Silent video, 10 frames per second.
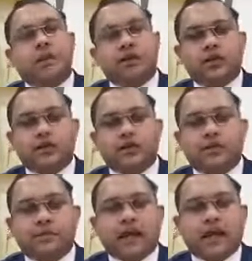Pratyush
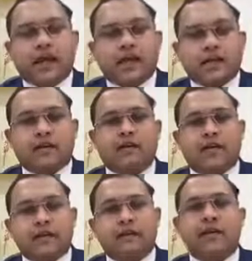Gupta, Director of
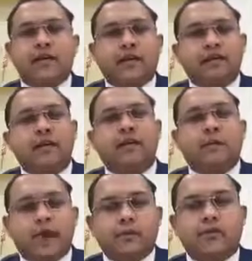Prints Publication and
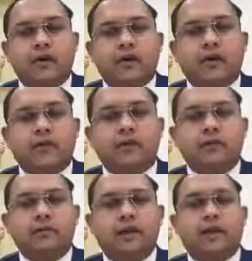
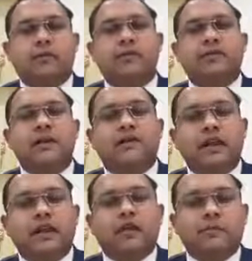BuyBooksIndia.com, Ms.
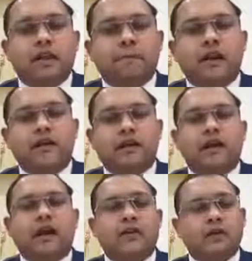Lavina Gupta,
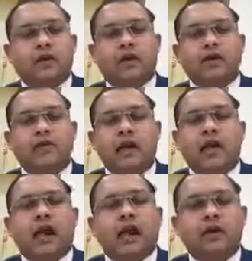Partner, Advait Toys,
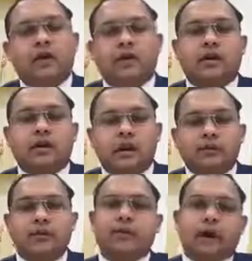and Dr.
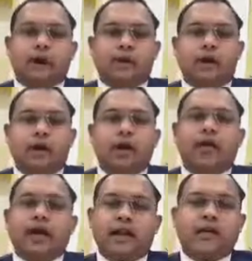Anupam Gawa,
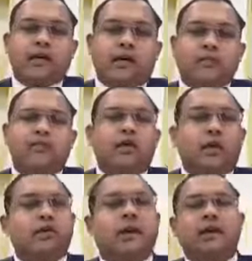Director of
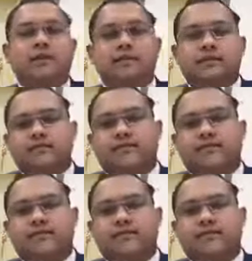Soul Wellness.